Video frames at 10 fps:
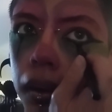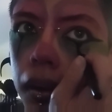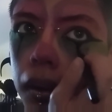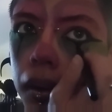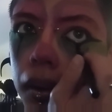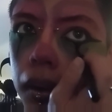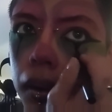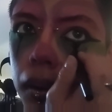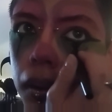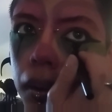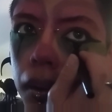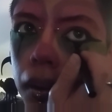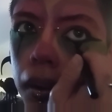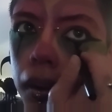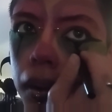down, down, down,
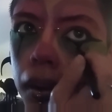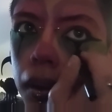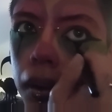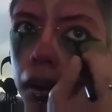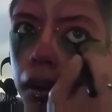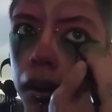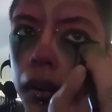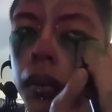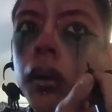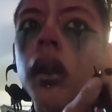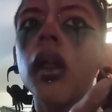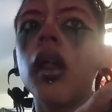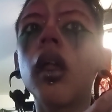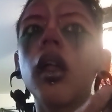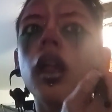down, down, down.
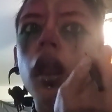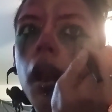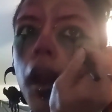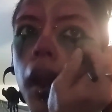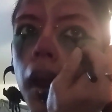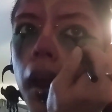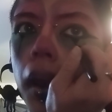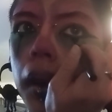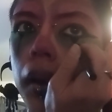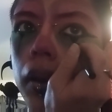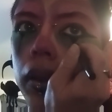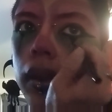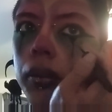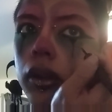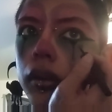And just
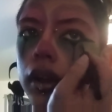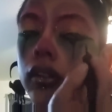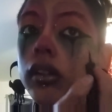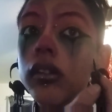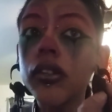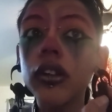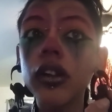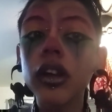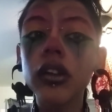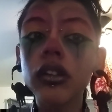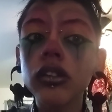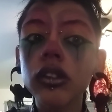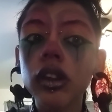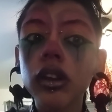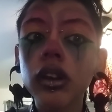keep going till it's not like a
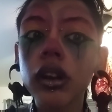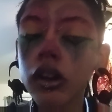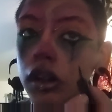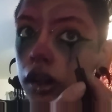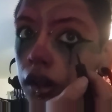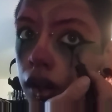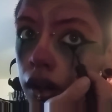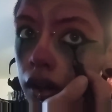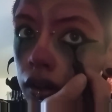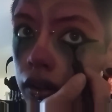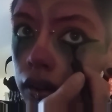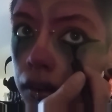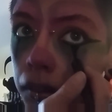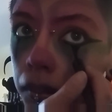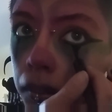sudden, it's not